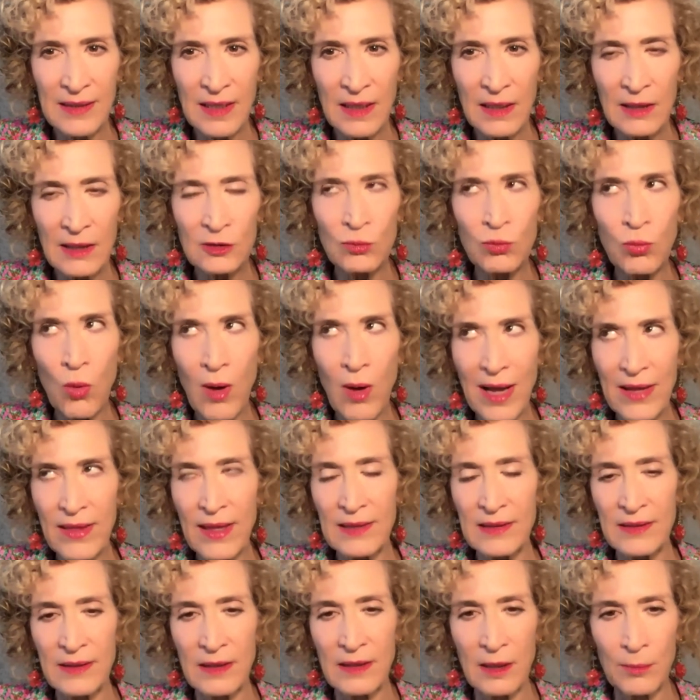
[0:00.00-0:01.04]
Tell us why
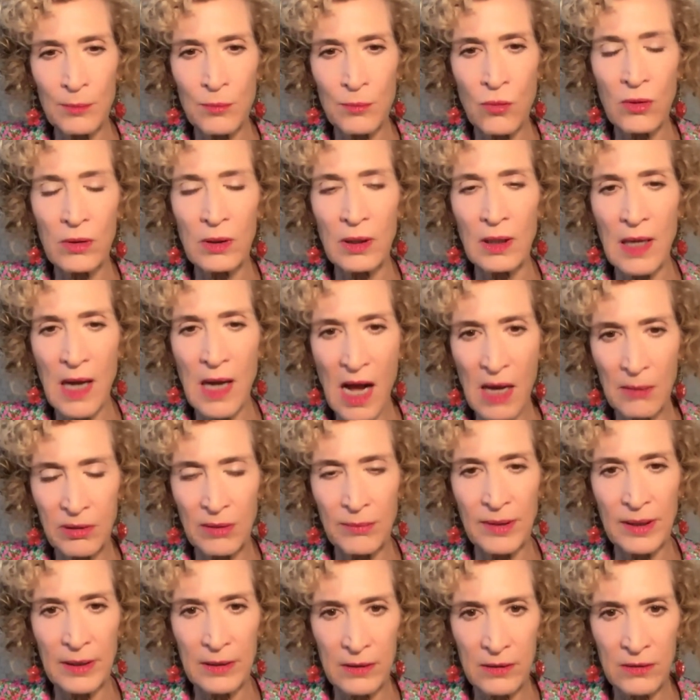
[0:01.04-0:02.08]
that's an important
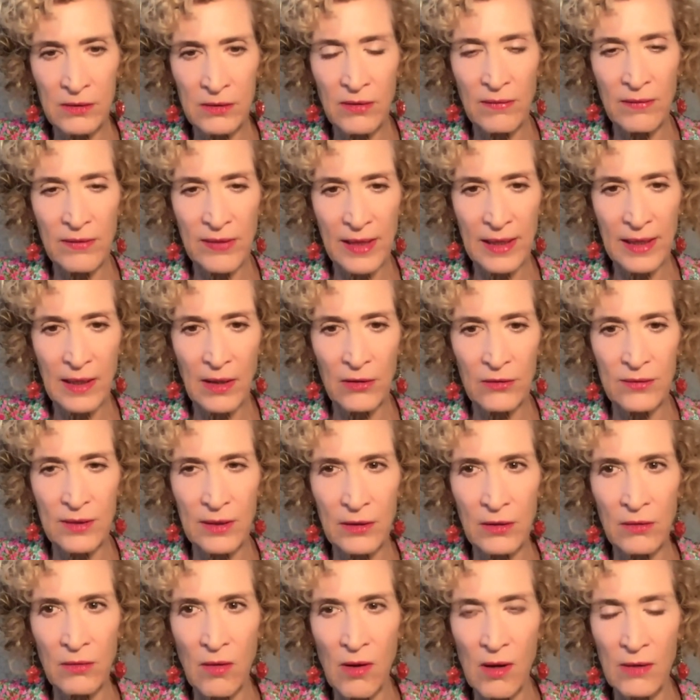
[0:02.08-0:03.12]
complement to everything else
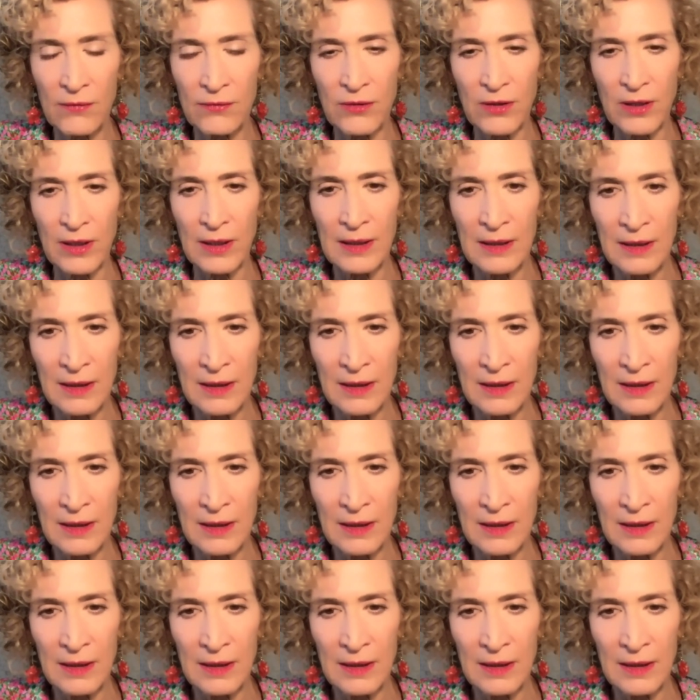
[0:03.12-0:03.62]
that you're offering.